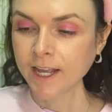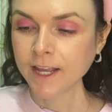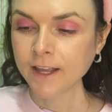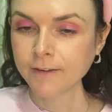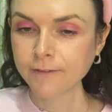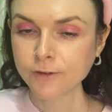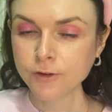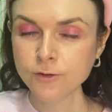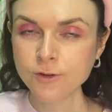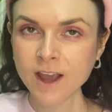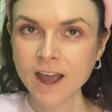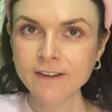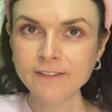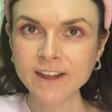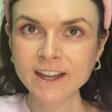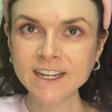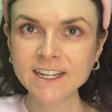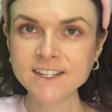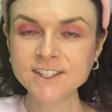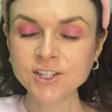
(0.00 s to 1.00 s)
If you have
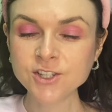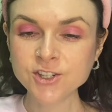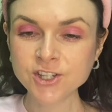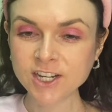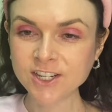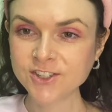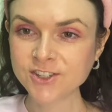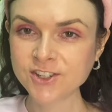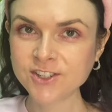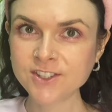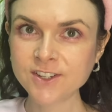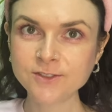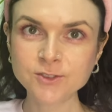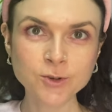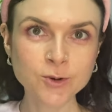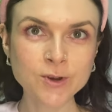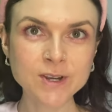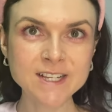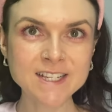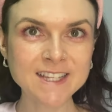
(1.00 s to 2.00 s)
any suggestions of
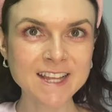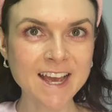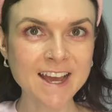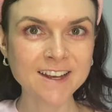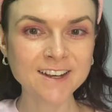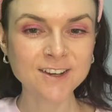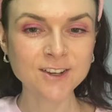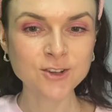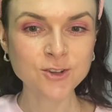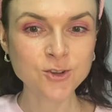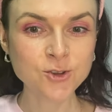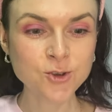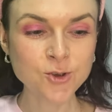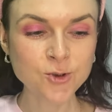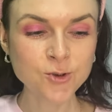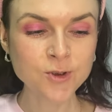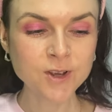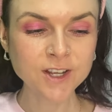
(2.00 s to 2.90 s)
toys that you